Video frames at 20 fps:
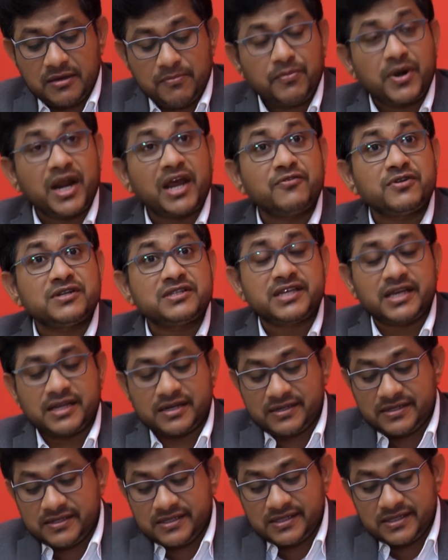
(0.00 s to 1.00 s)
private
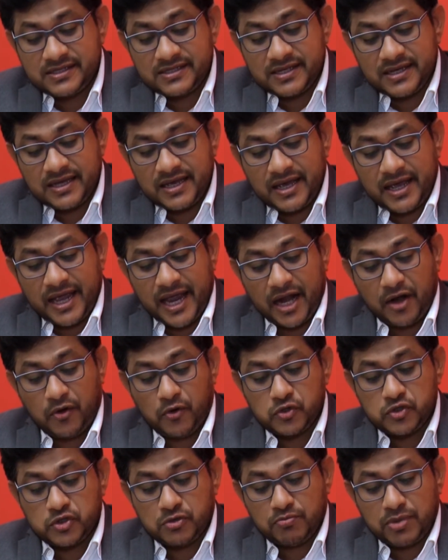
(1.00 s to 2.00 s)
sectors and
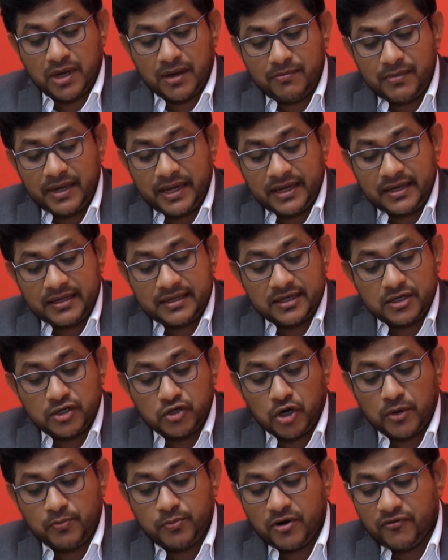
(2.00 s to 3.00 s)
also public,
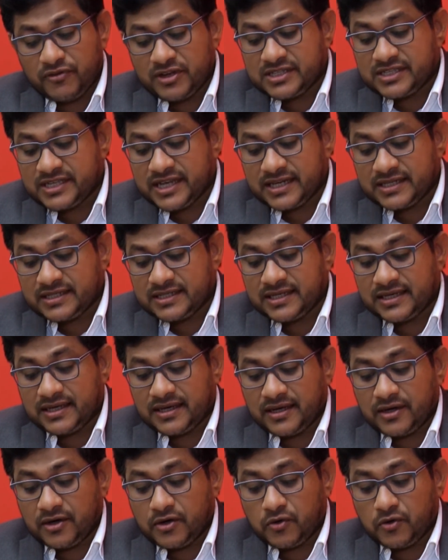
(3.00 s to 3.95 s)
non-profit sector,